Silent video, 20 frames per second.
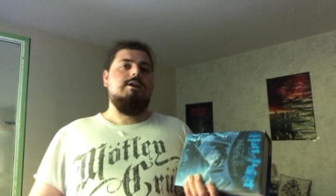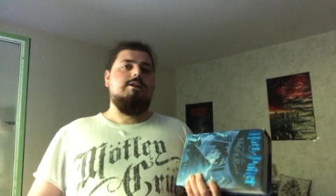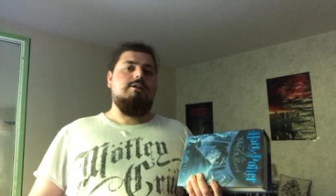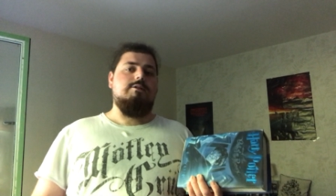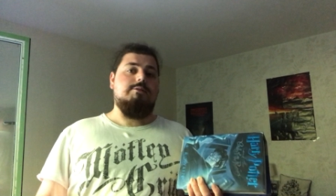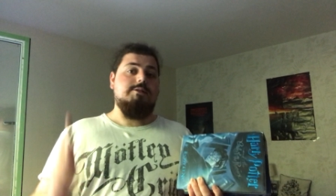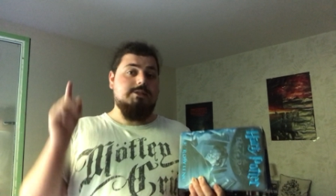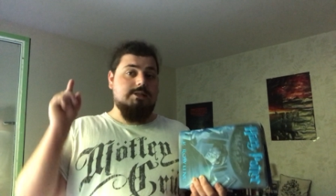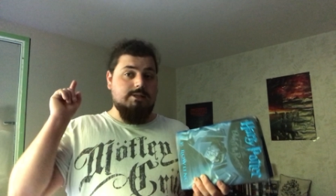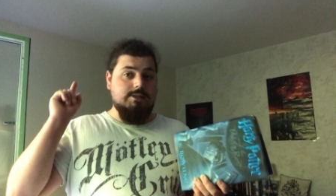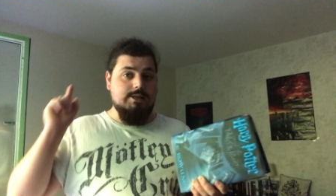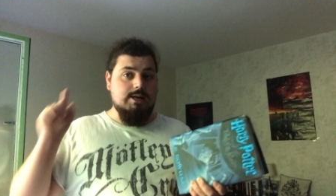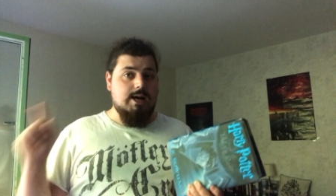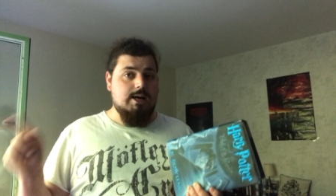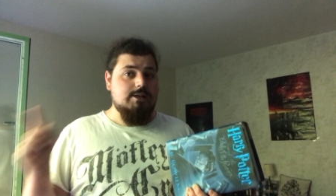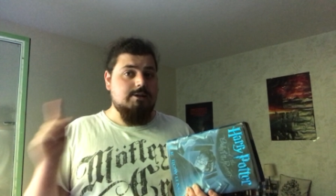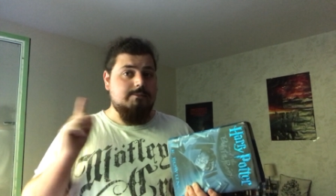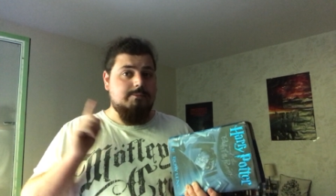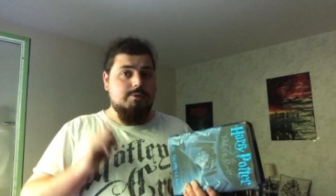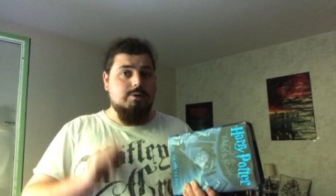there was
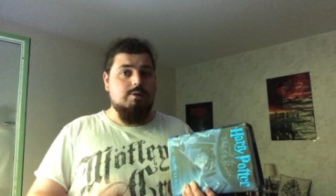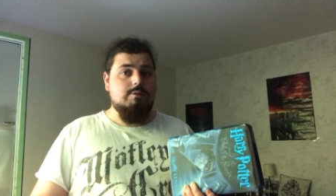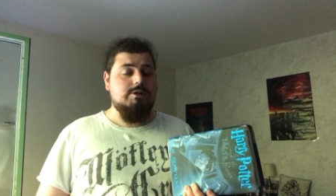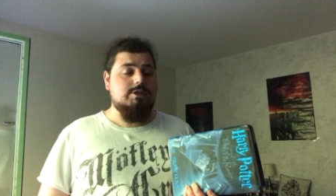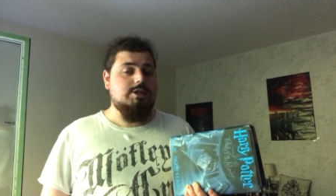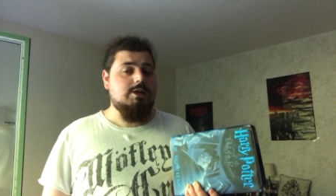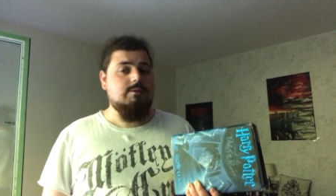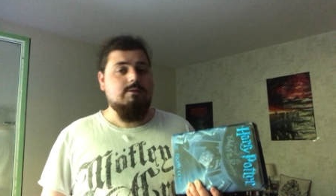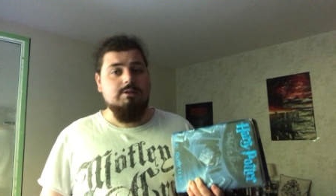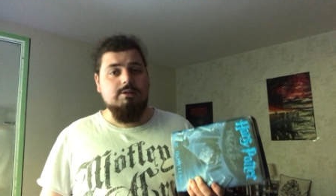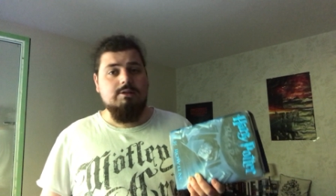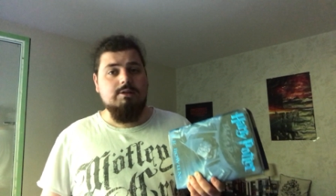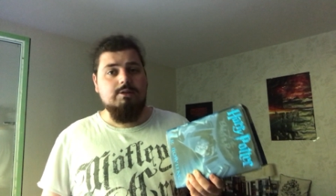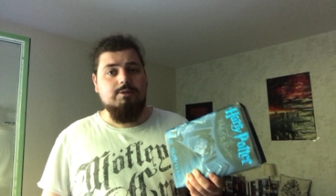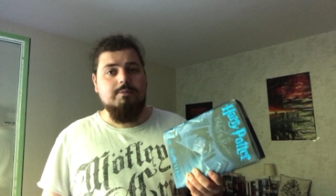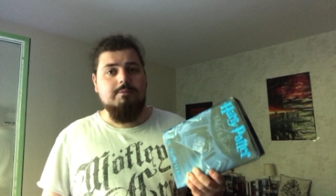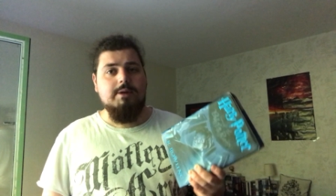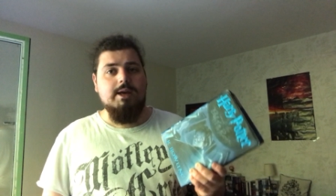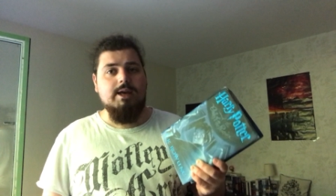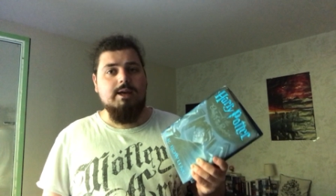another book which I wanted
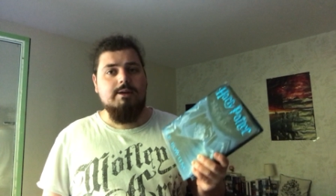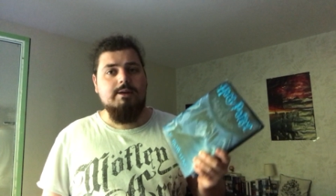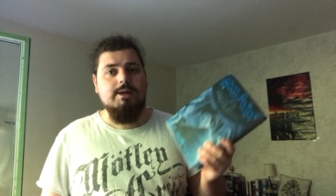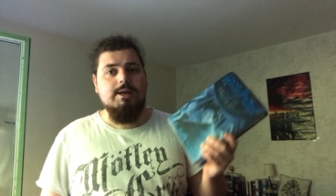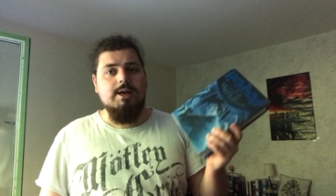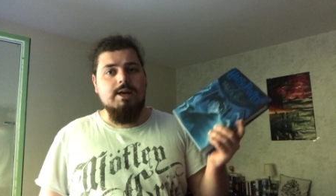to make.